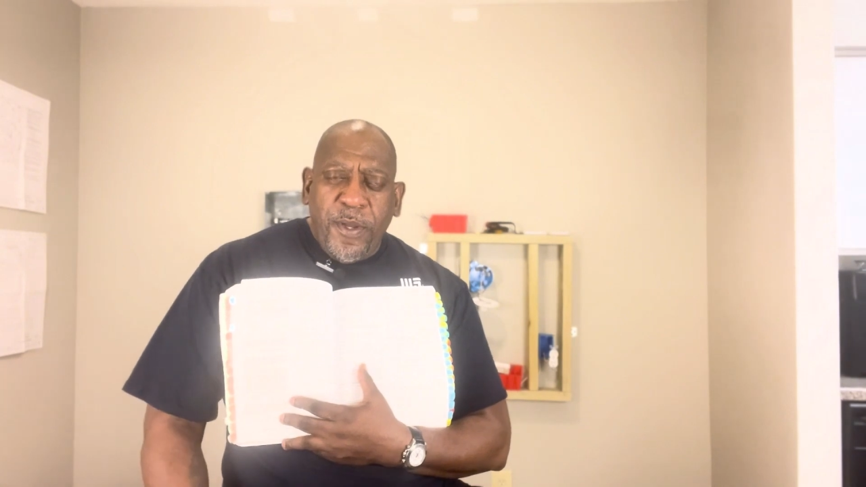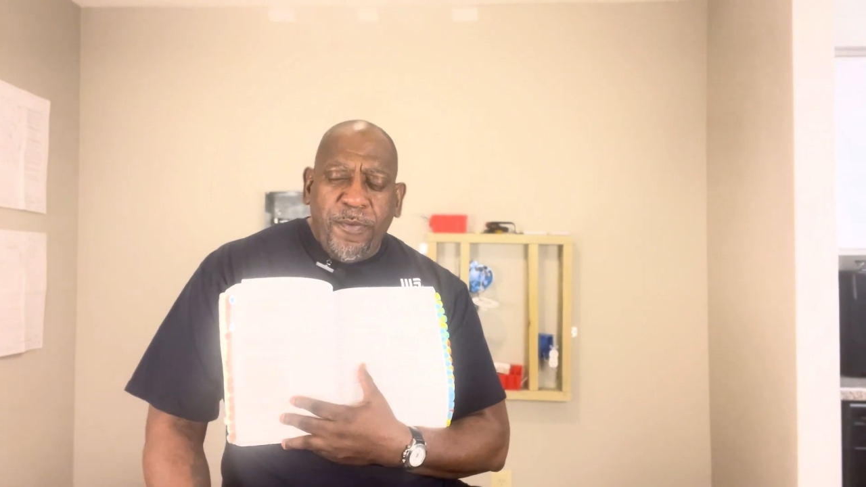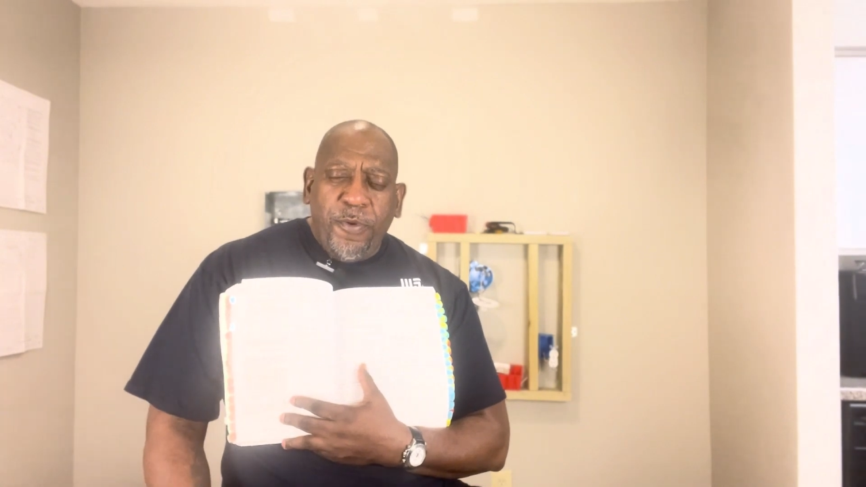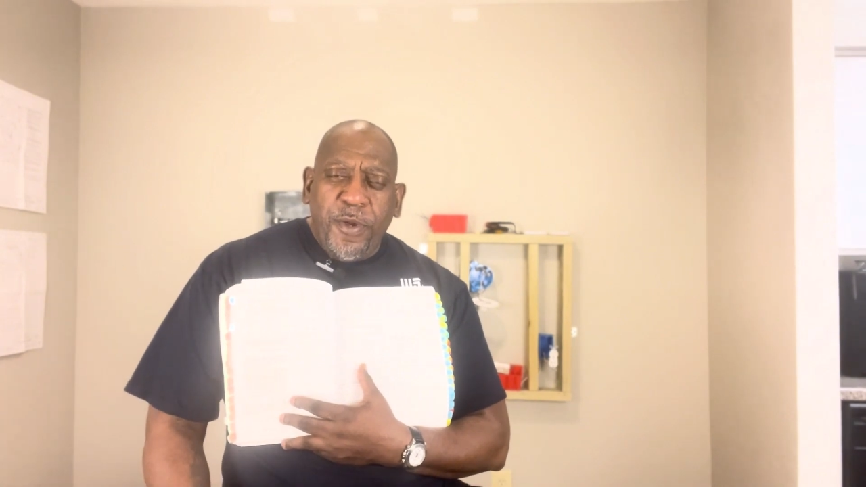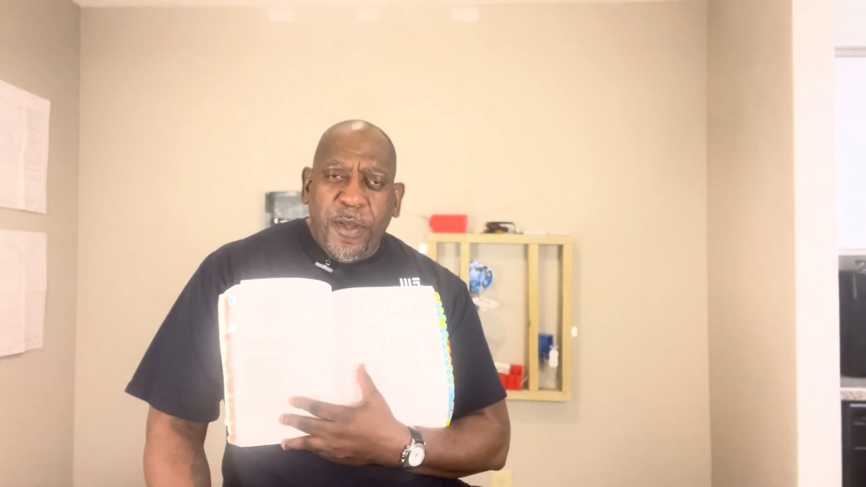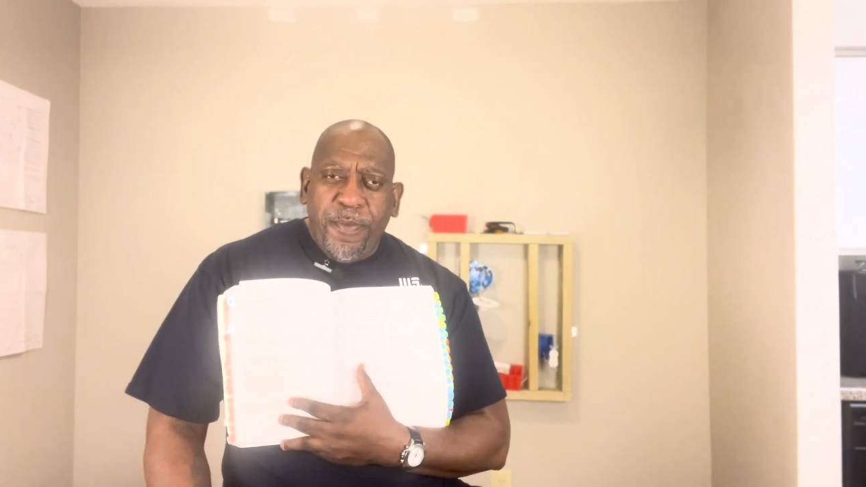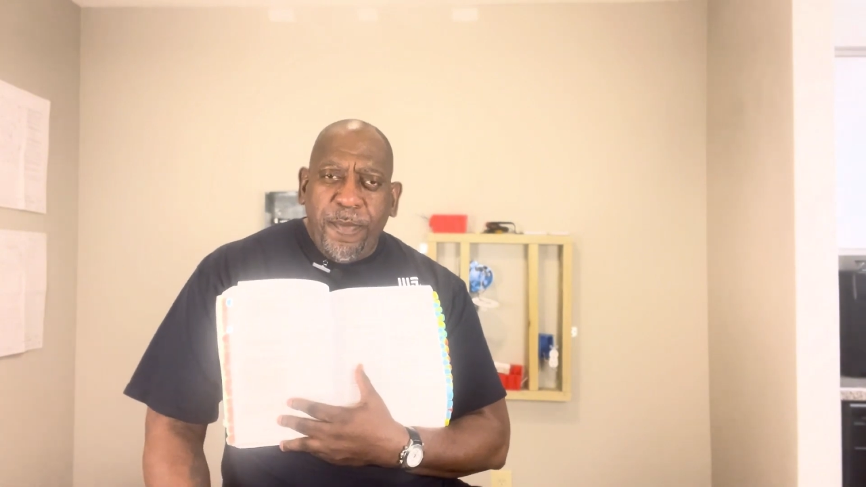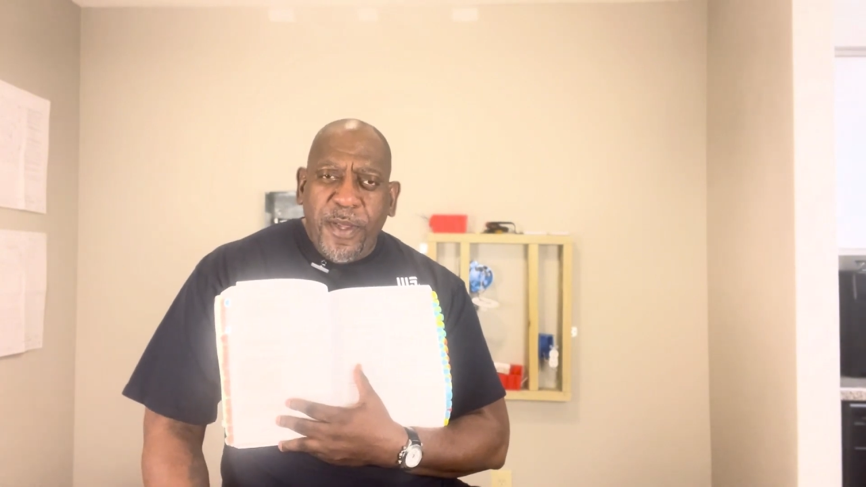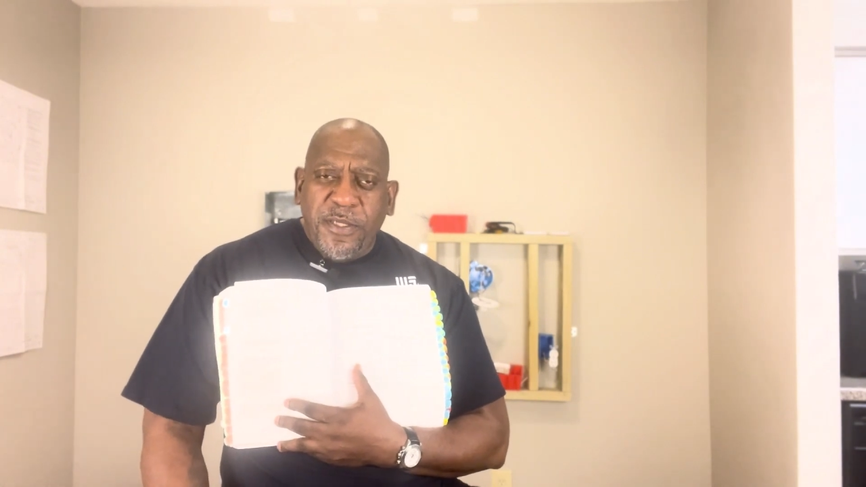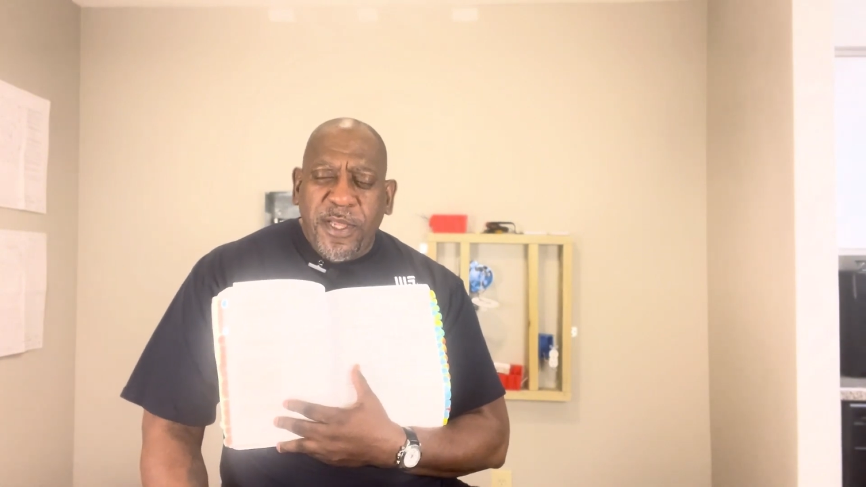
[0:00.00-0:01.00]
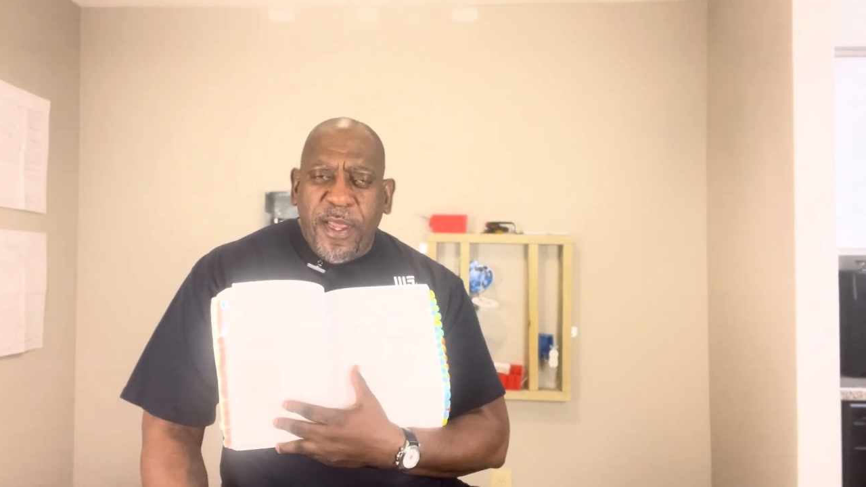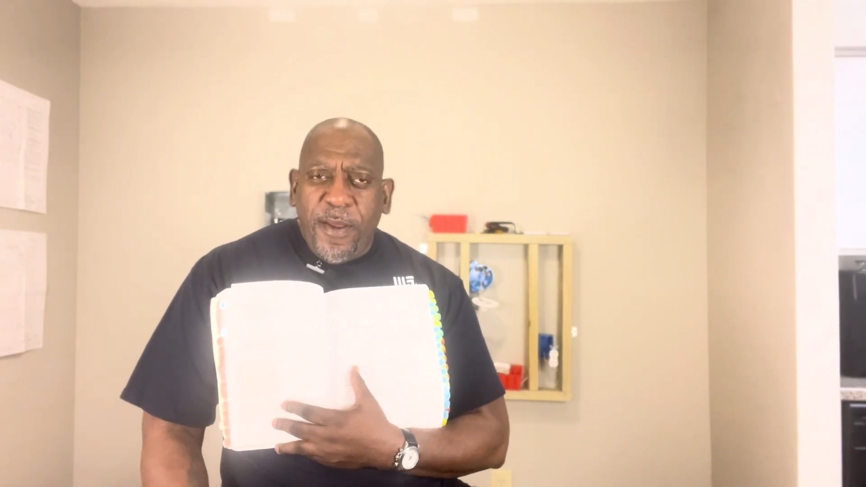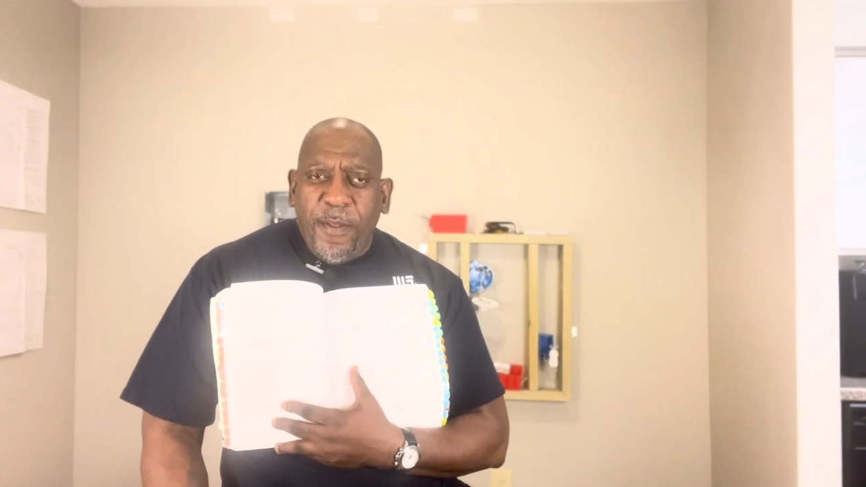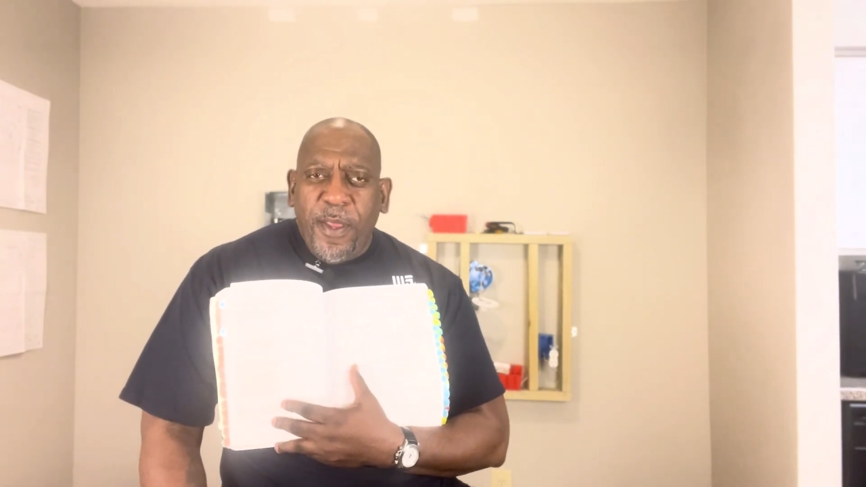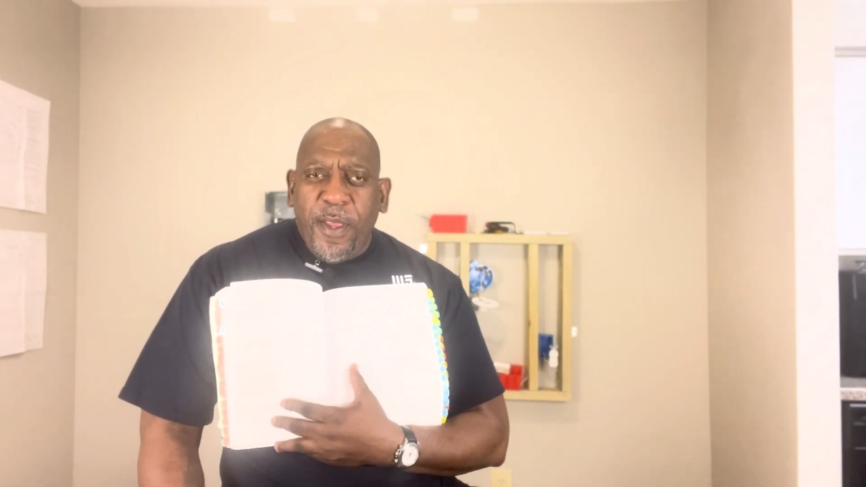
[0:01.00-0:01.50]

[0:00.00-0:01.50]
you pull your permits at,